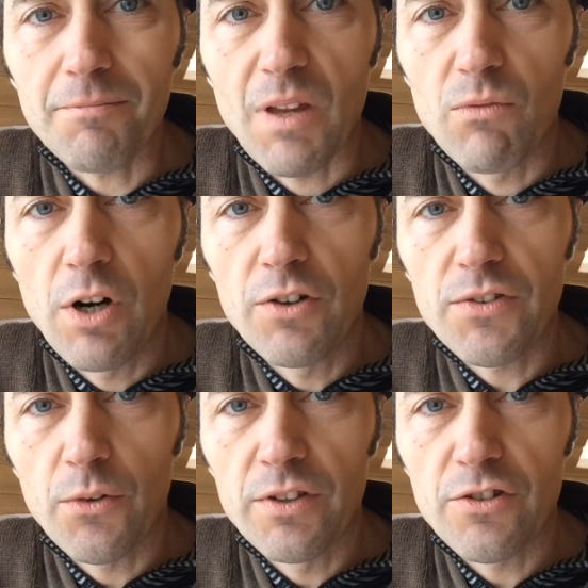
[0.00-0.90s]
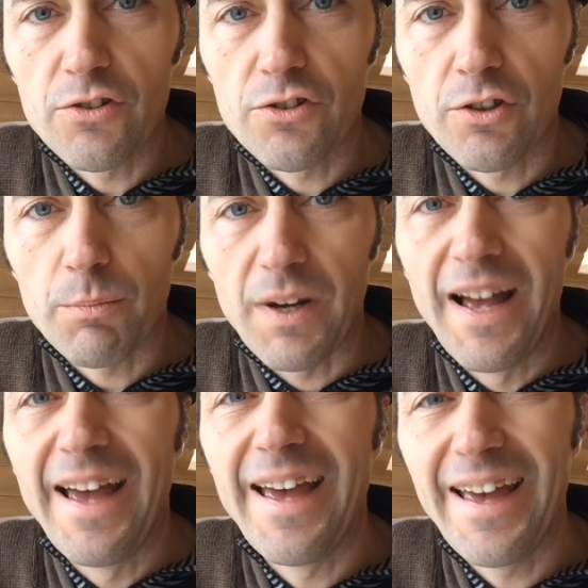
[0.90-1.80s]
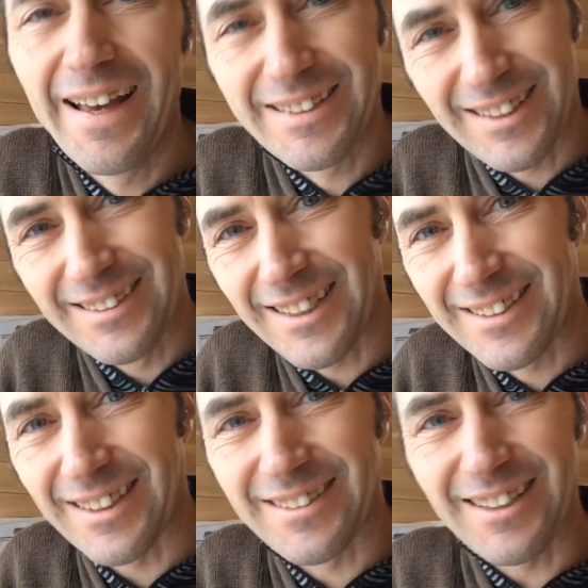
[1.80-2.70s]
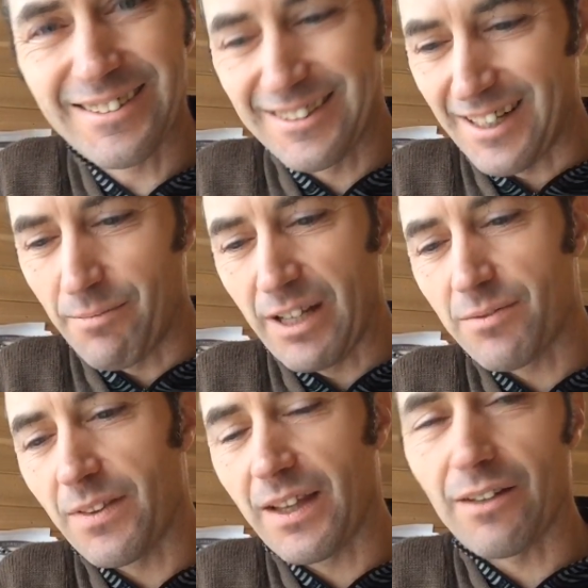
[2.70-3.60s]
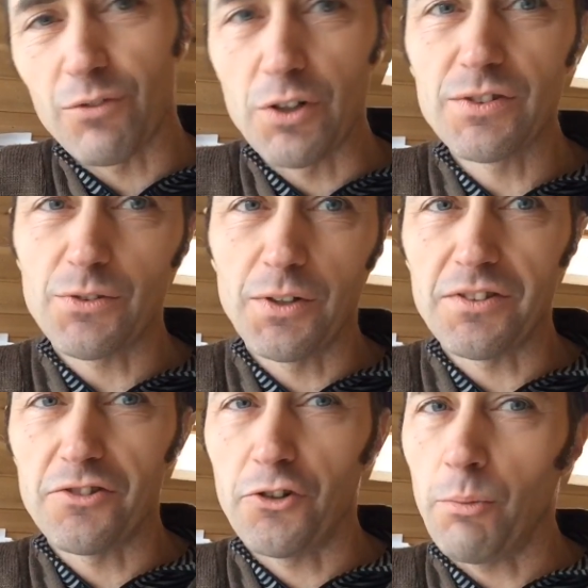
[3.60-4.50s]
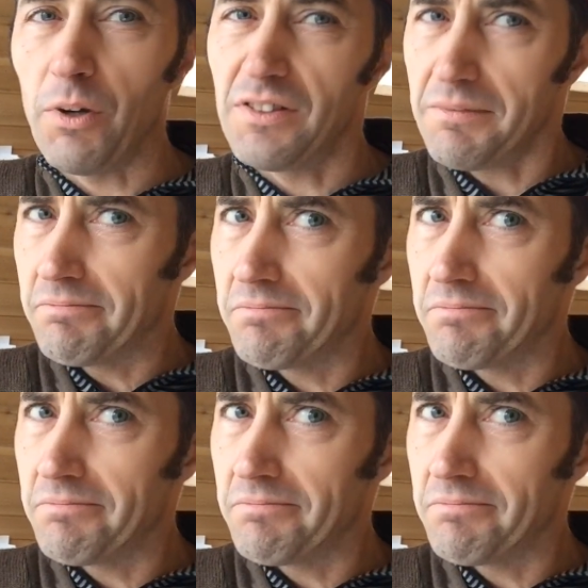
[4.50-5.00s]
Rose thorns or juniper. Sensei says, this design makes me think of rose thorns or junipers.